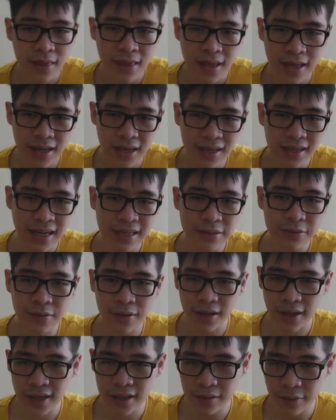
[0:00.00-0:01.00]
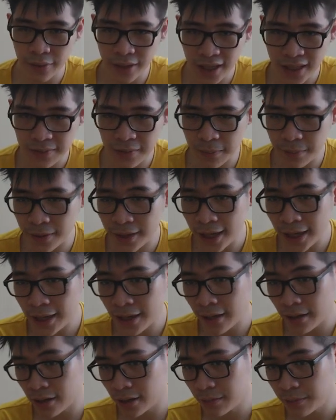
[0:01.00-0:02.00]
The knight to e3 is my plan
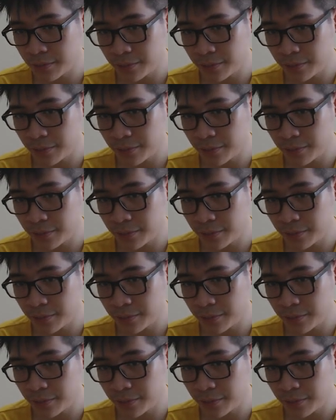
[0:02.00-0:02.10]
here.